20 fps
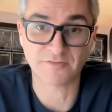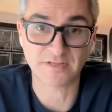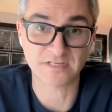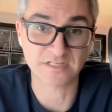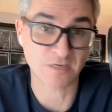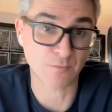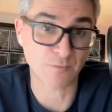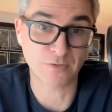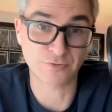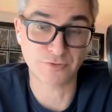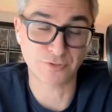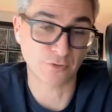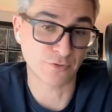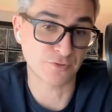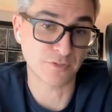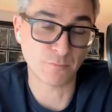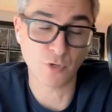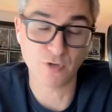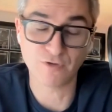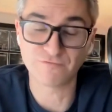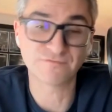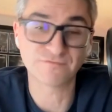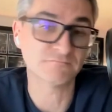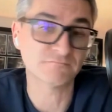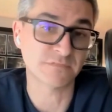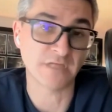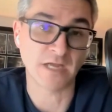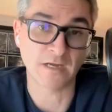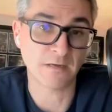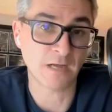things like while you're on the move,
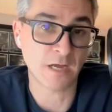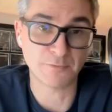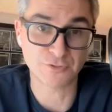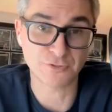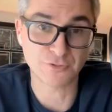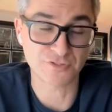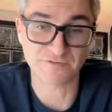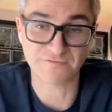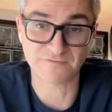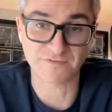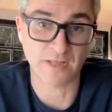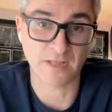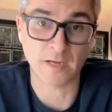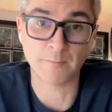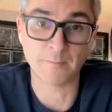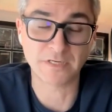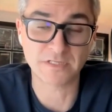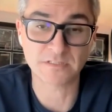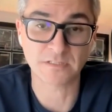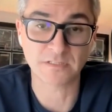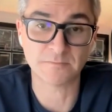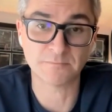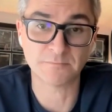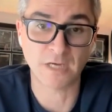yeah, I would use it for that basically.